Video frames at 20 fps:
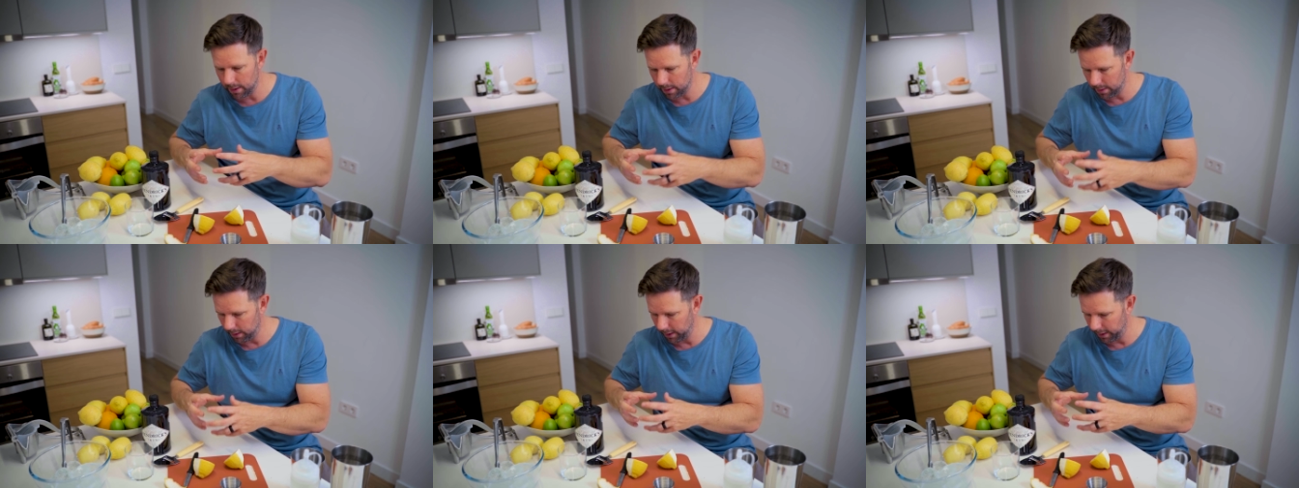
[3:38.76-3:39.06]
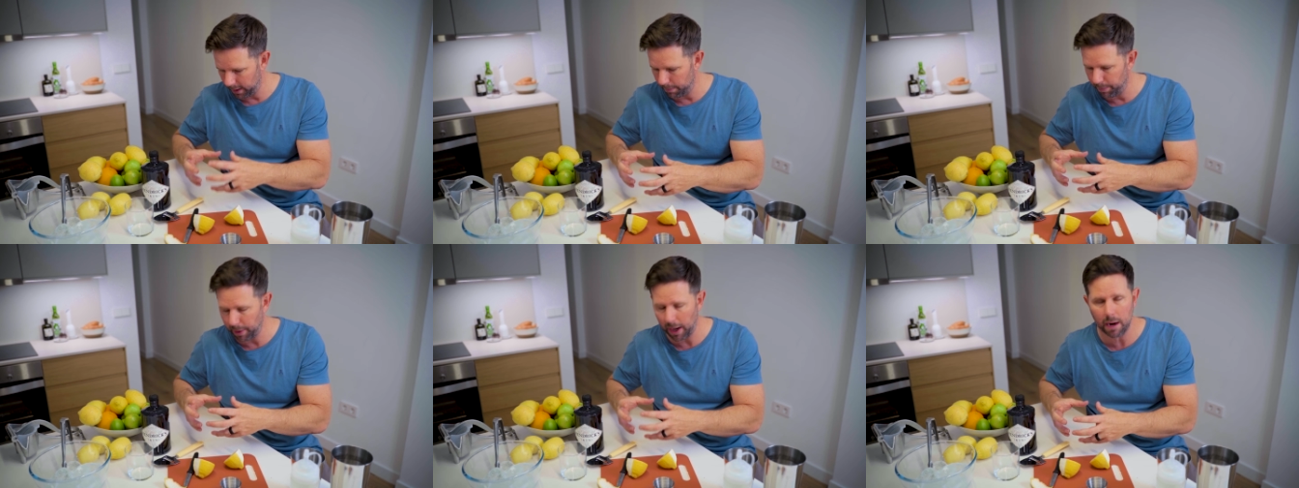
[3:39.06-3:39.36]

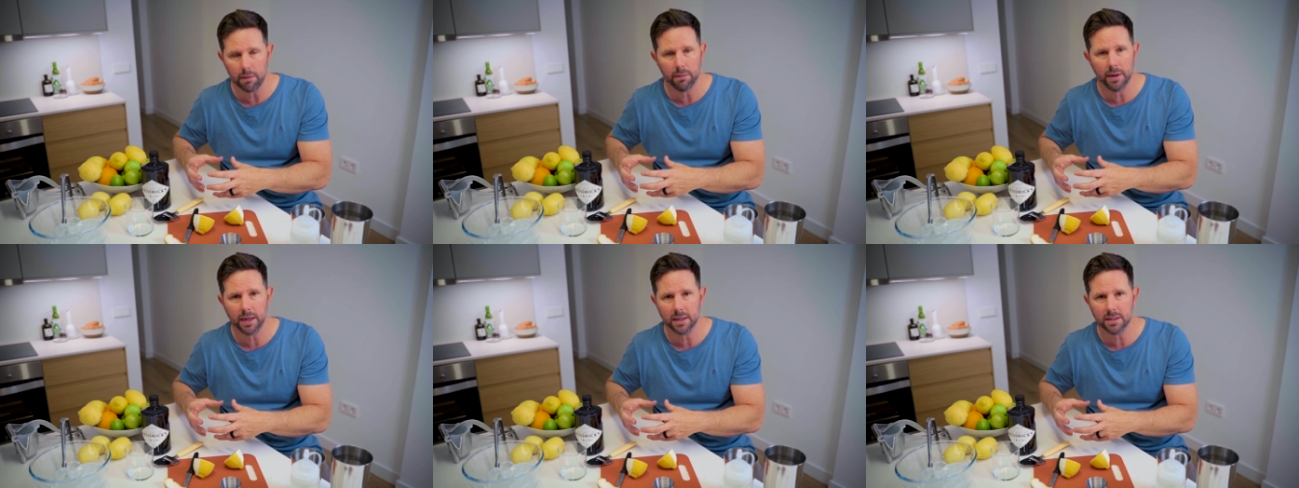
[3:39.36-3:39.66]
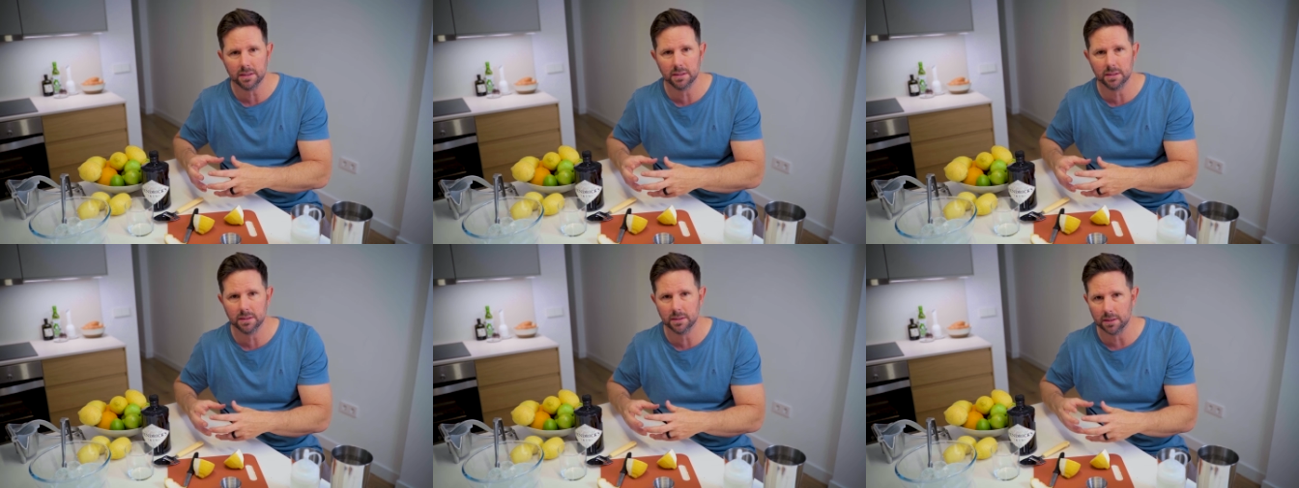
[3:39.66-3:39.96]
like a
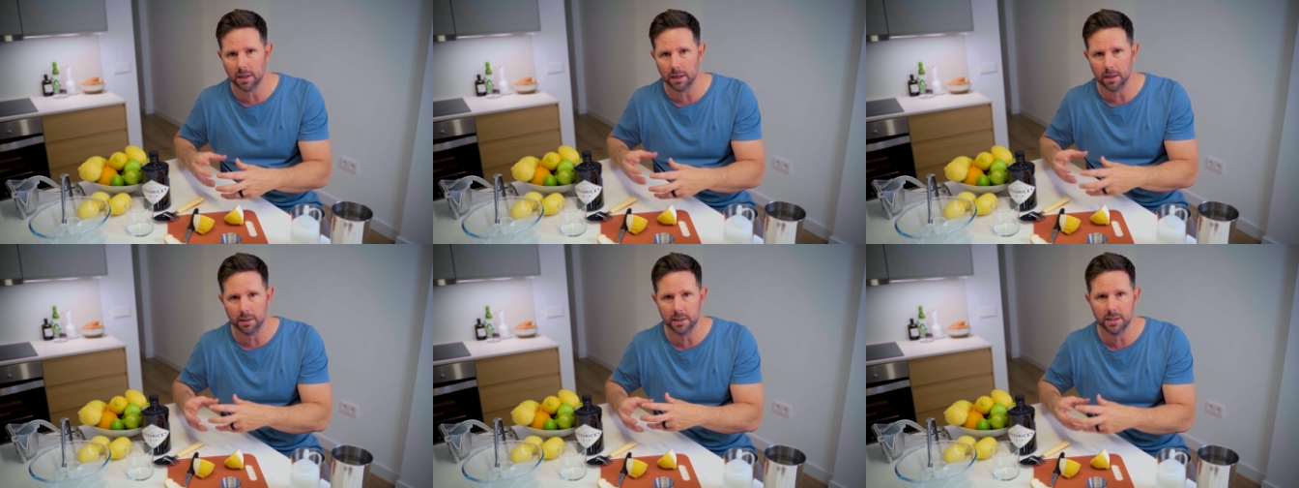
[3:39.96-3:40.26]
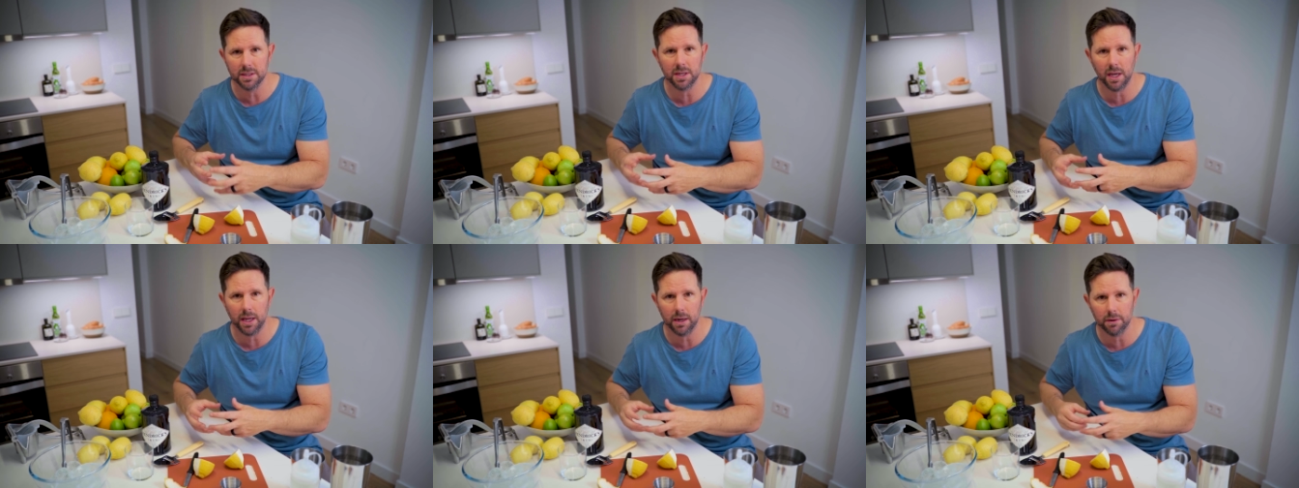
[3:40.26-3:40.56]
Pyrex
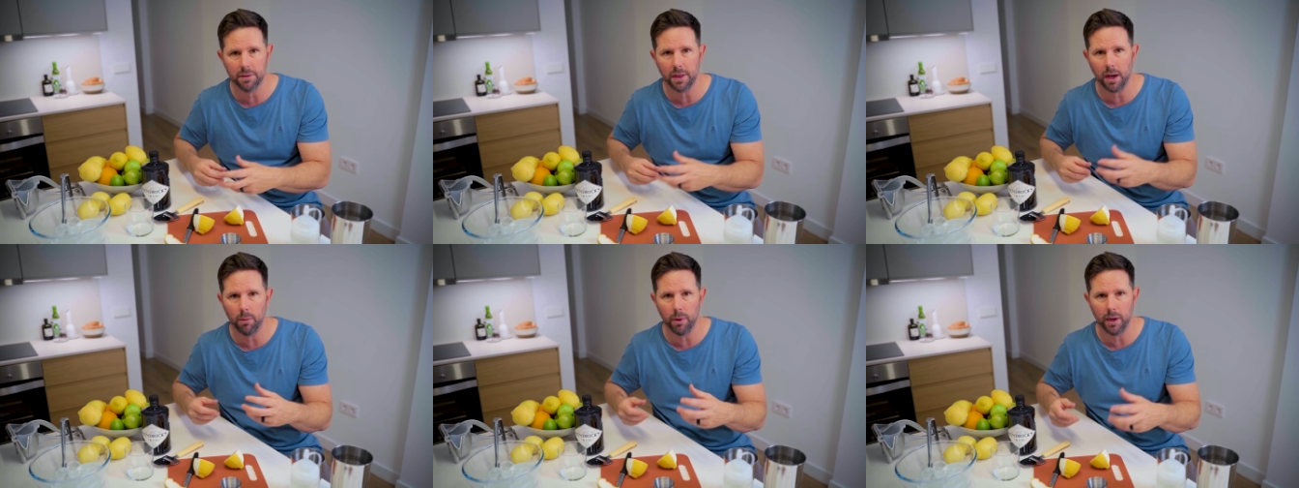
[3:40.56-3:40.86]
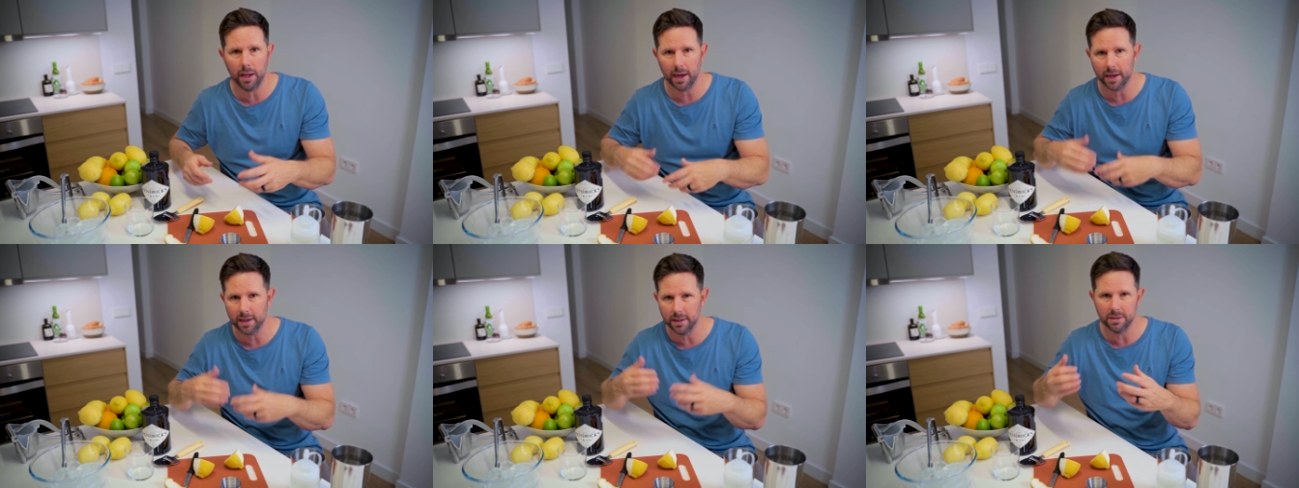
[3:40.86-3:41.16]
container. That
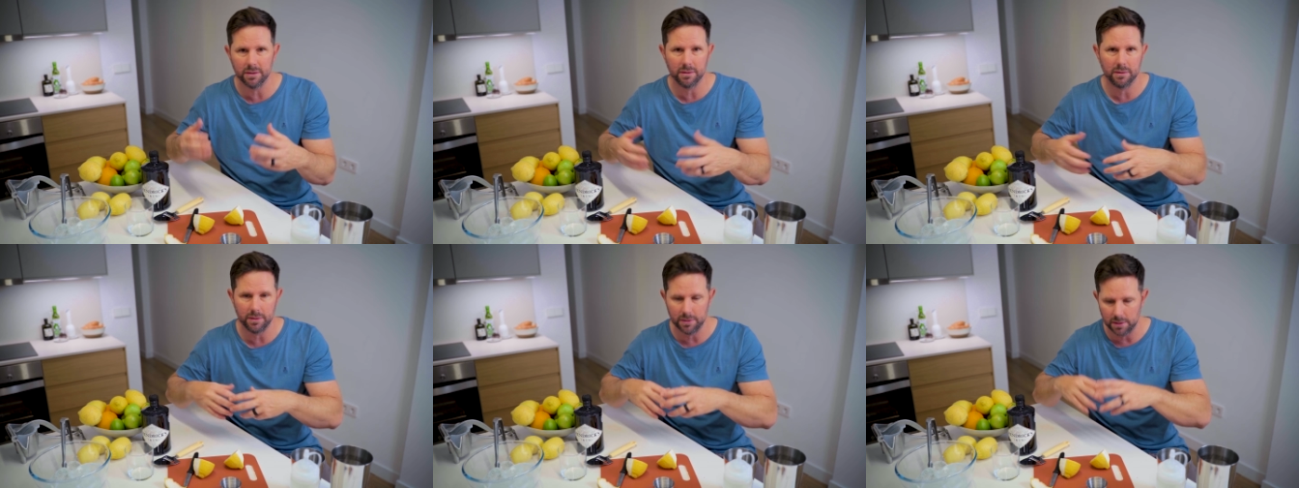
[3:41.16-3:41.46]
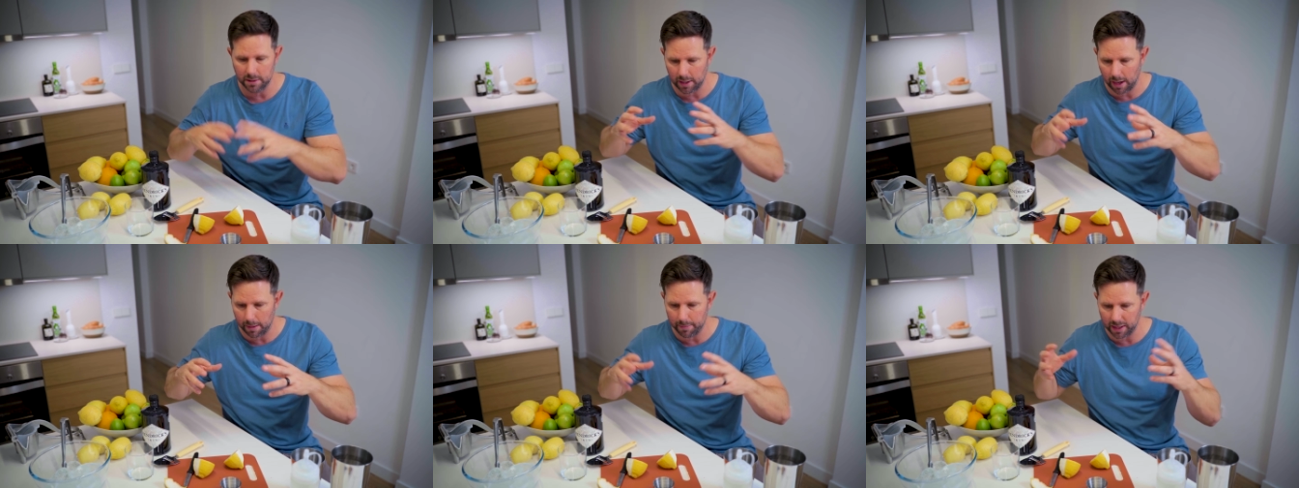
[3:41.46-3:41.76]
way I can
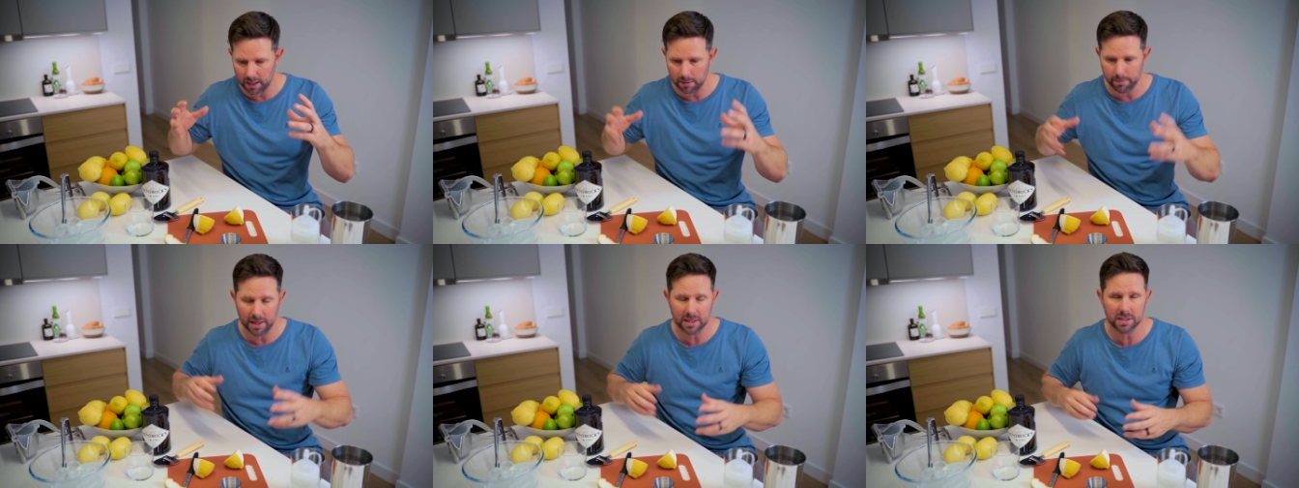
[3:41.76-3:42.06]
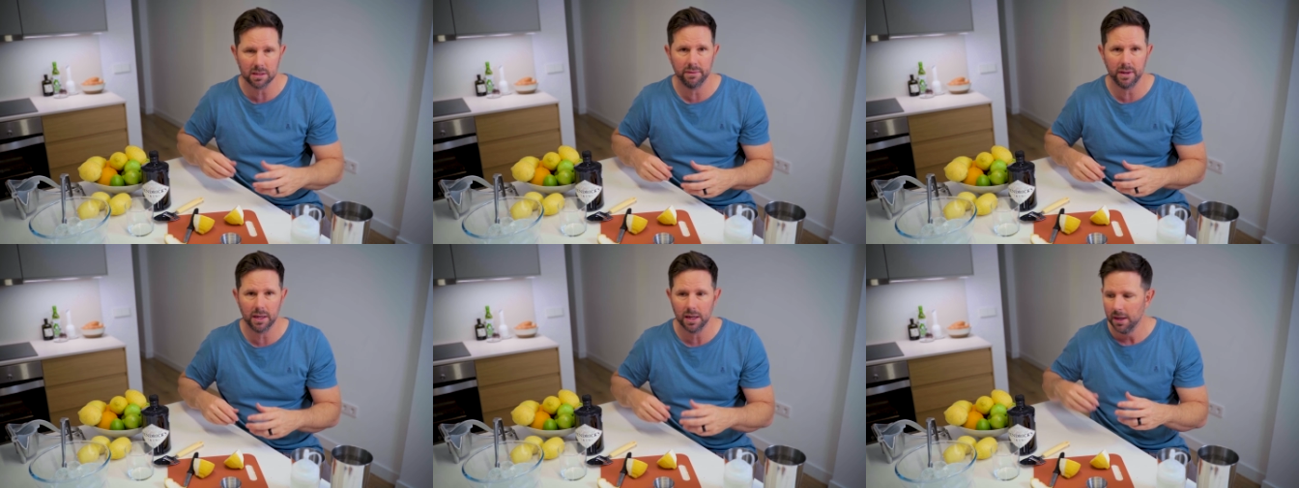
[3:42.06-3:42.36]
not make a
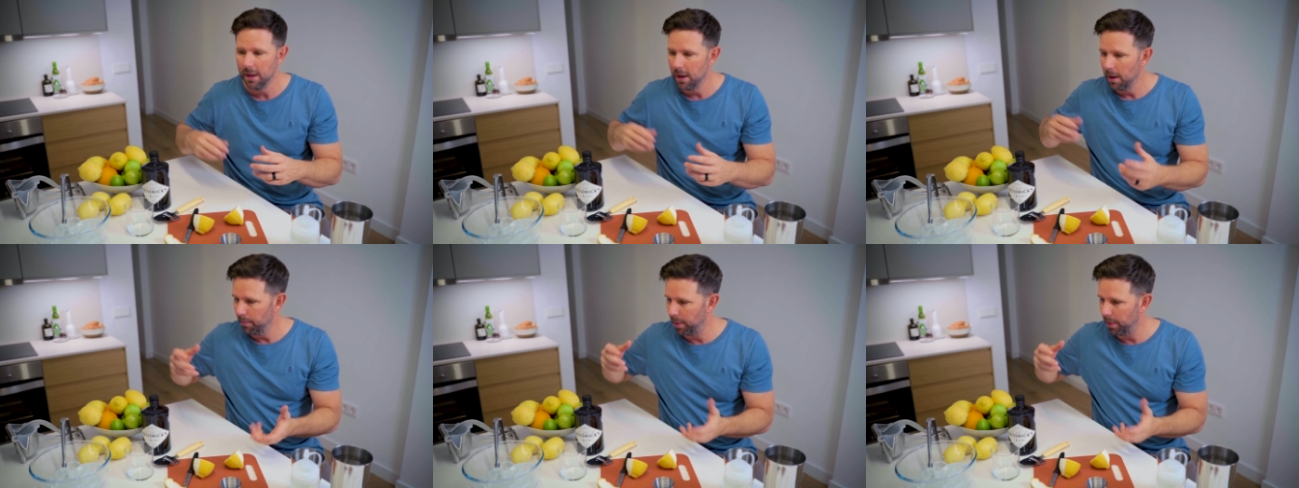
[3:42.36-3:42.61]
mess of it.